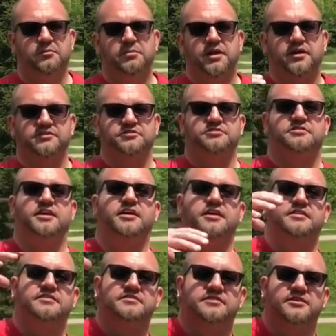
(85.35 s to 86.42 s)
because you're
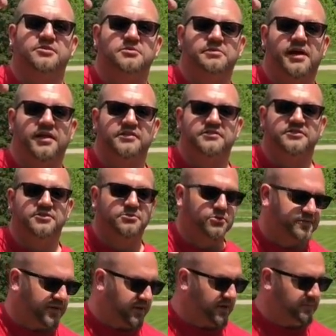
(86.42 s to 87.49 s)
taking the center of balance and you're
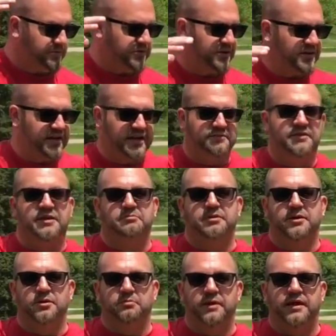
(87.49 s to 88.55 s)
moving it up, you need to have that
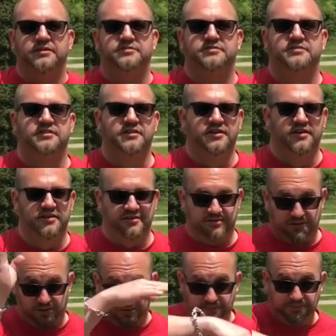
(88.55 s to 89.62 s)
bigger base.
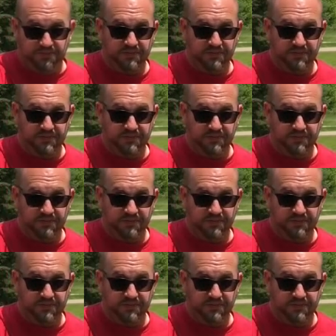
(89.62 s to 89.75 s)
So